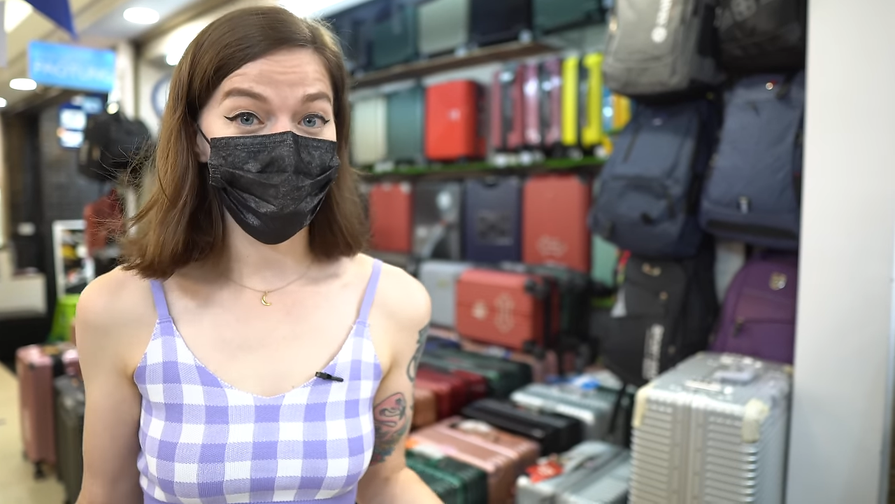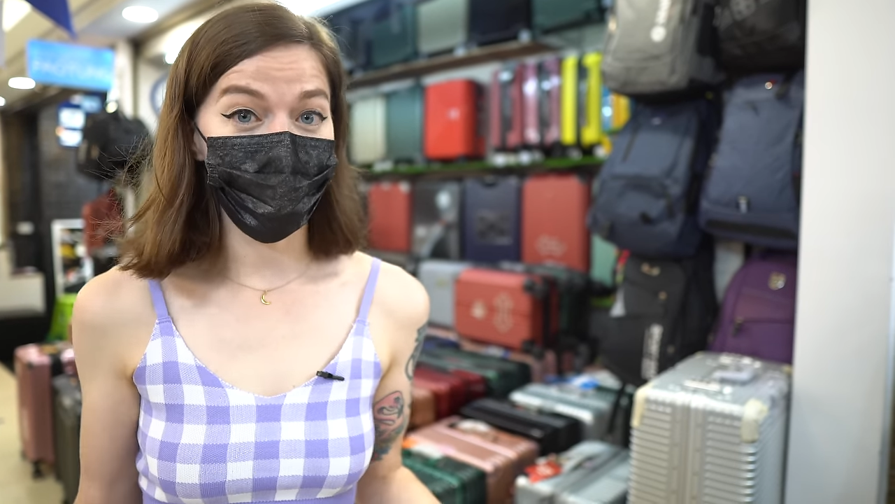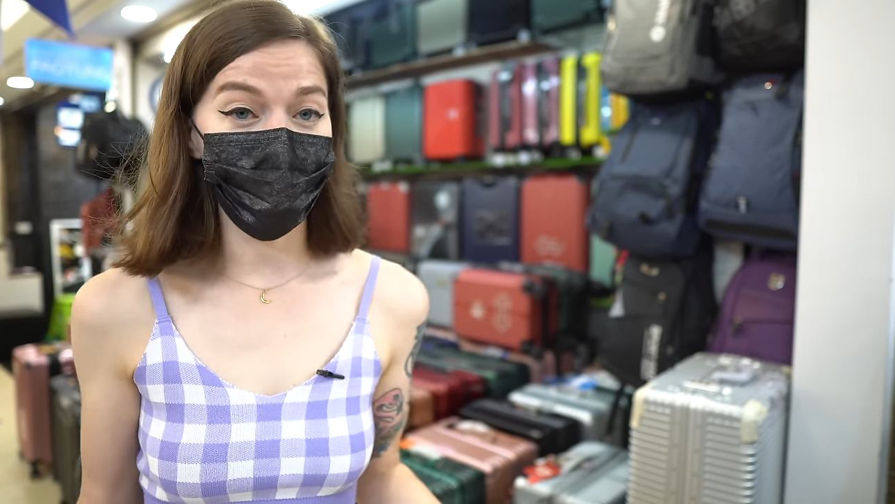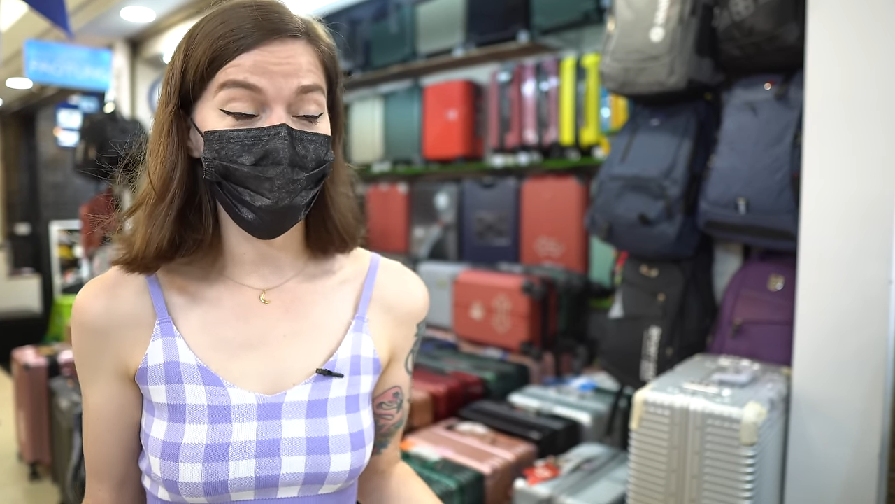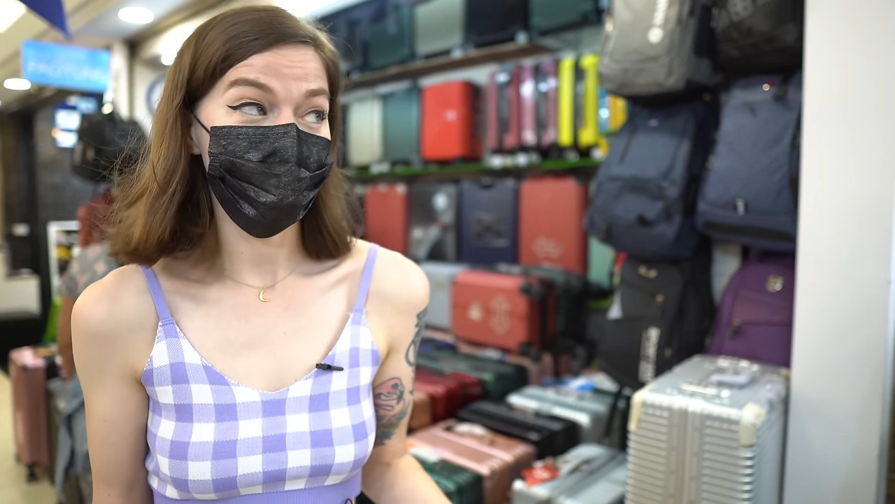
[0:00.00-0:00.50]

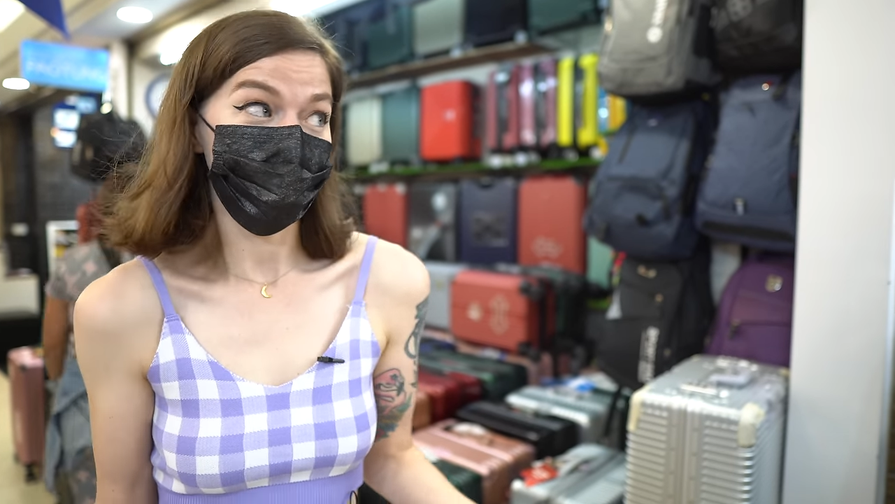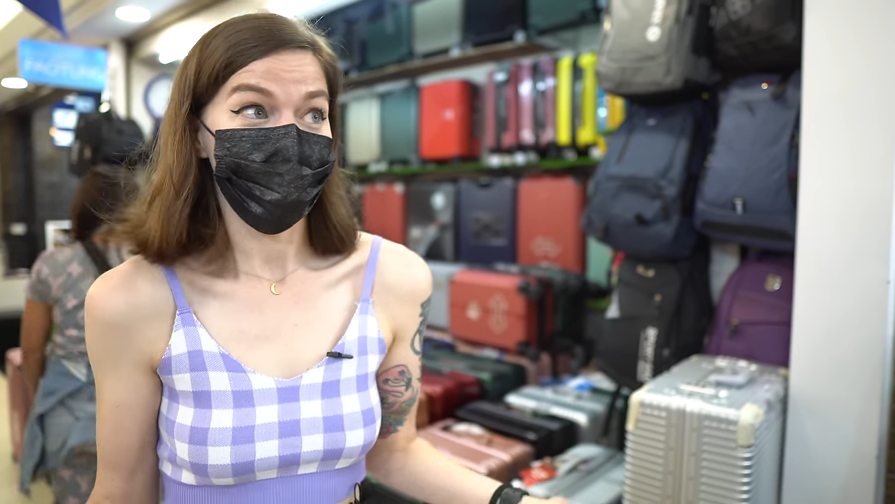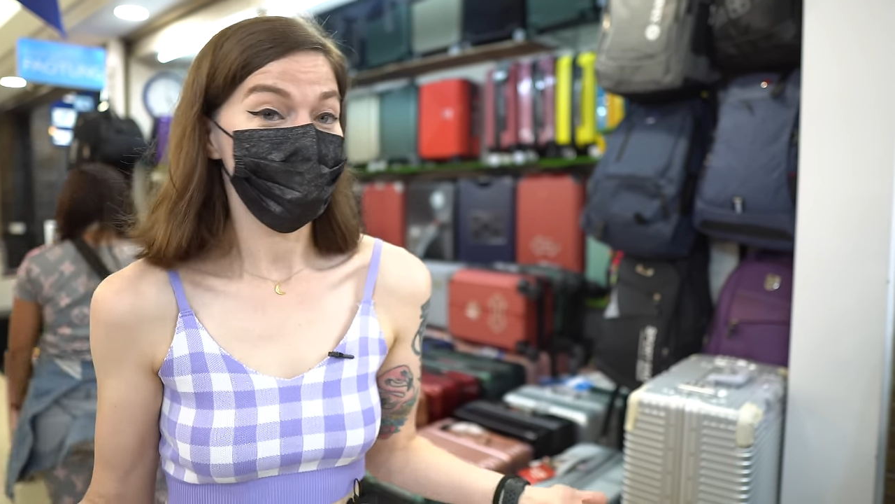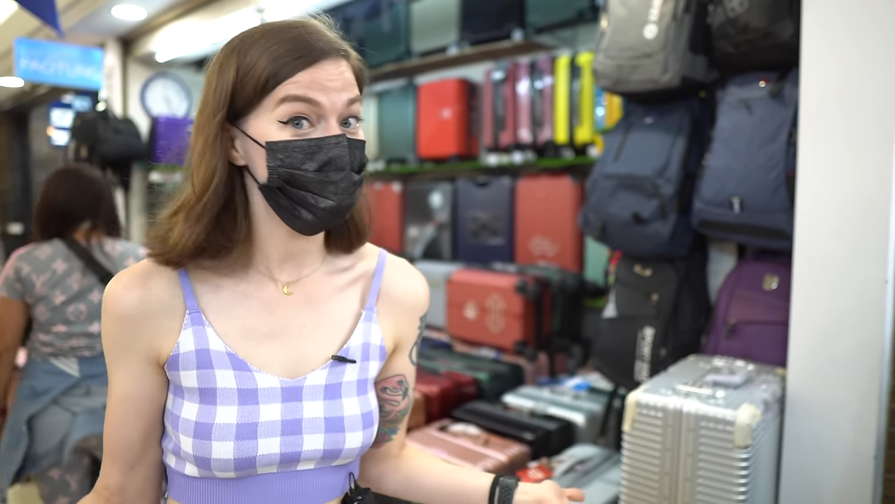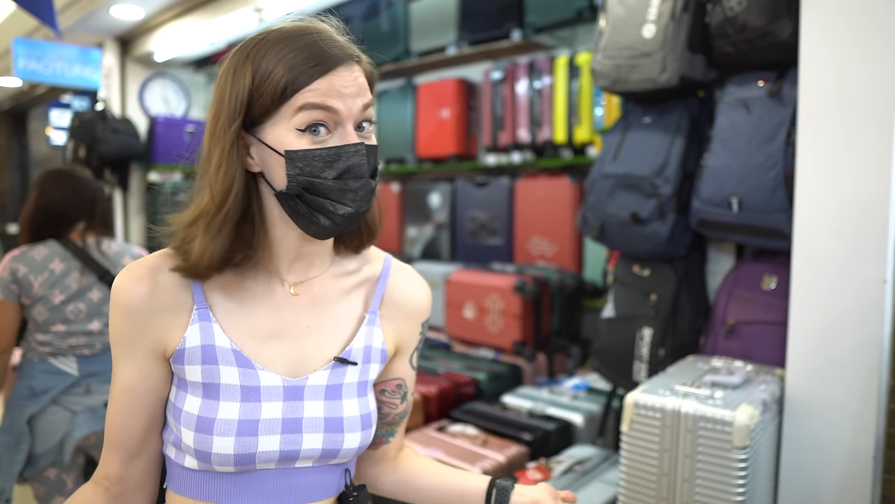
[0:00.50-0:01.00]
space,
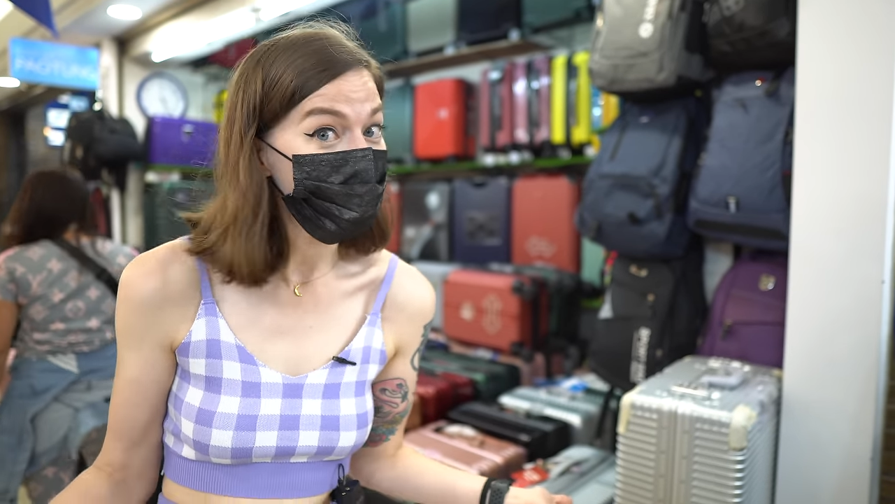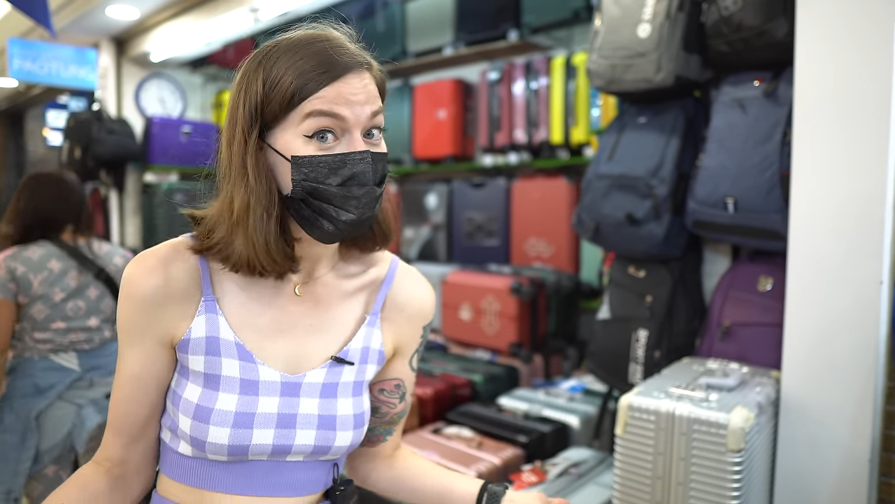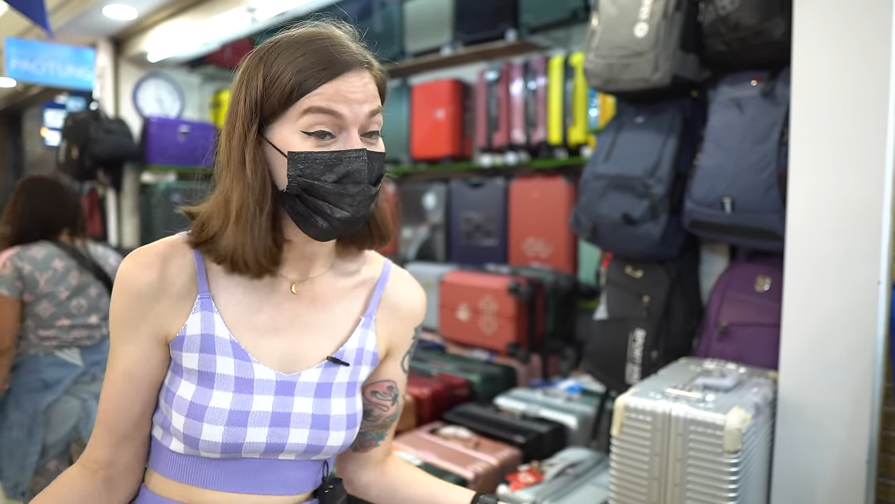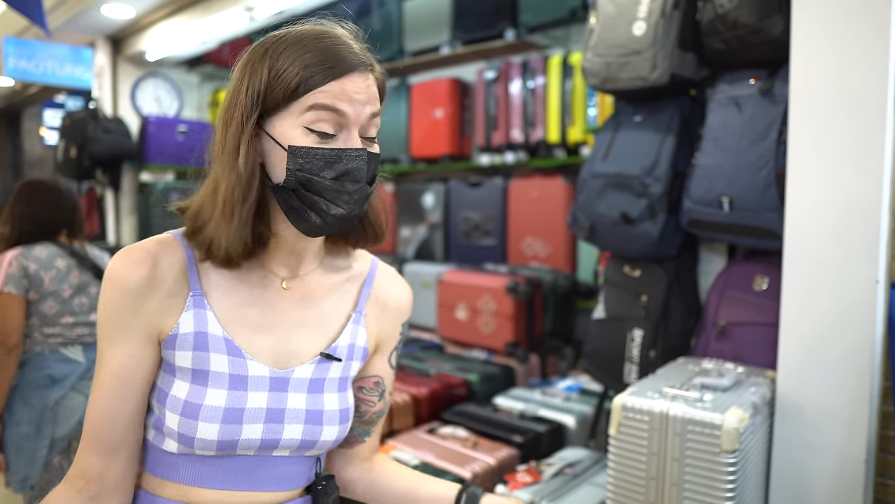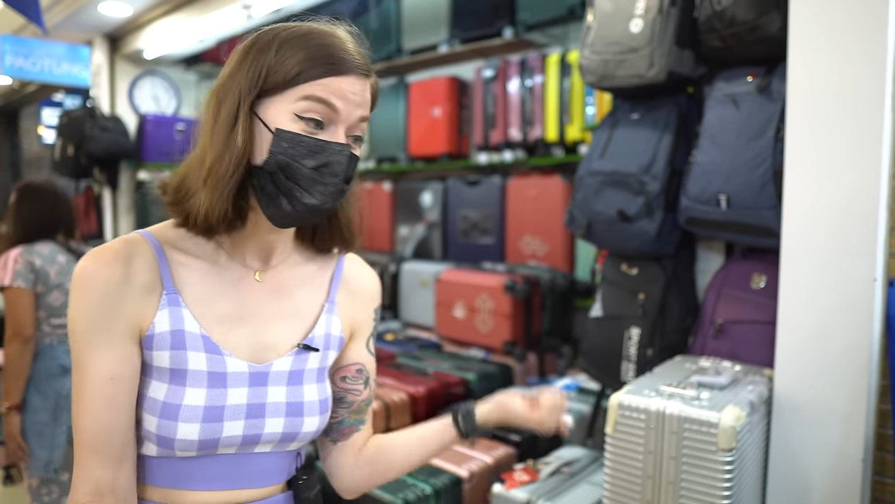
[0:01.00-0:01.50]
don't
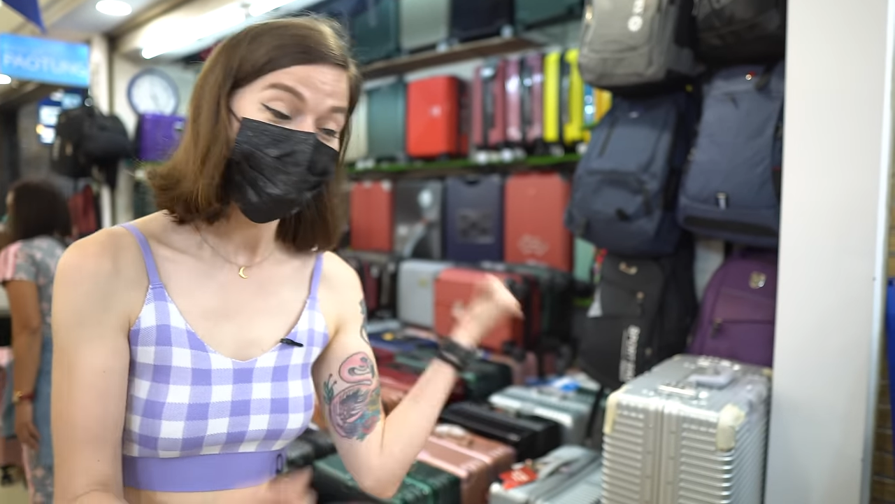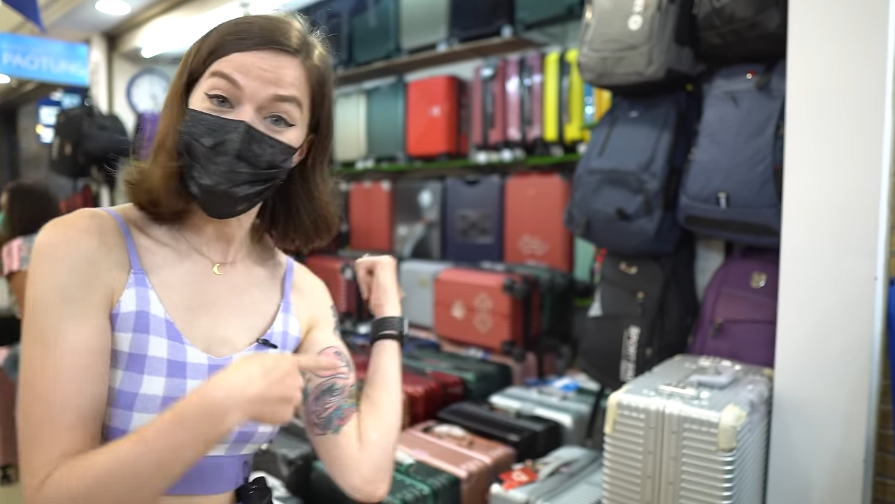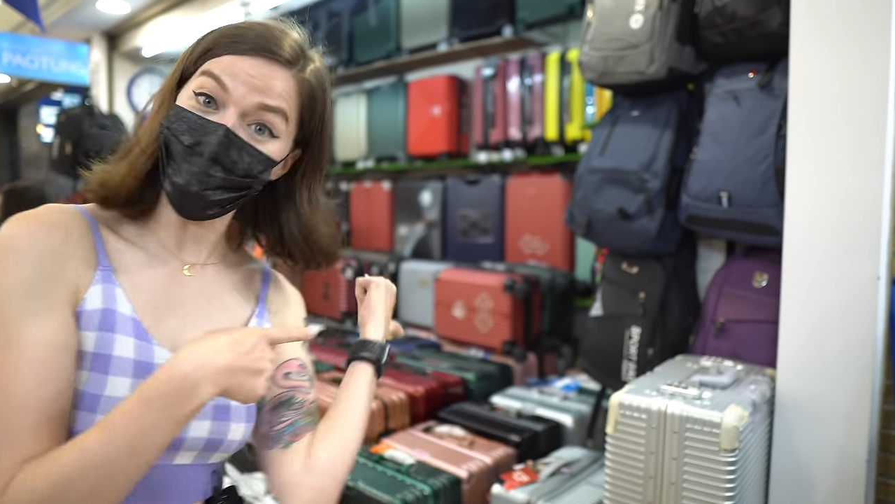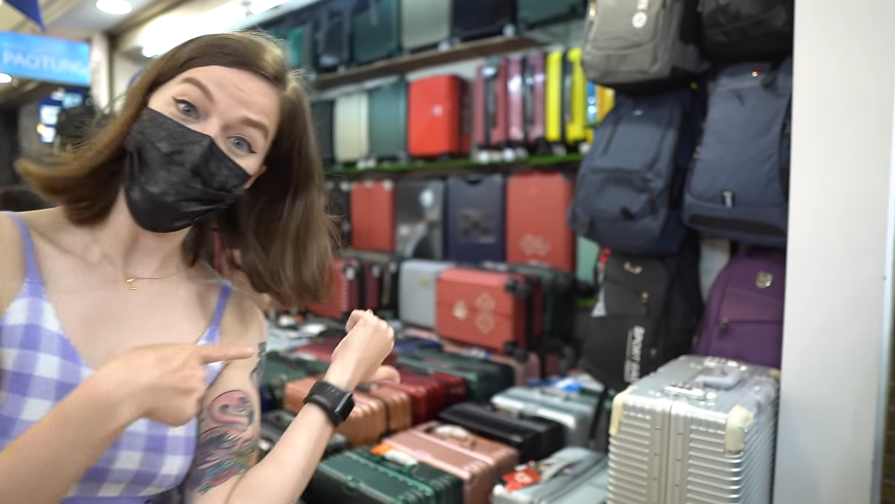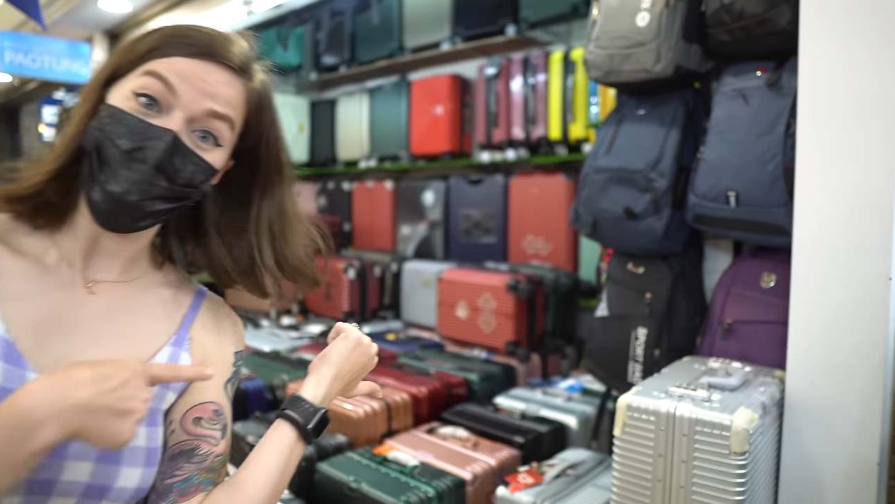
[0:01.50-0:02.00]
worry, we've got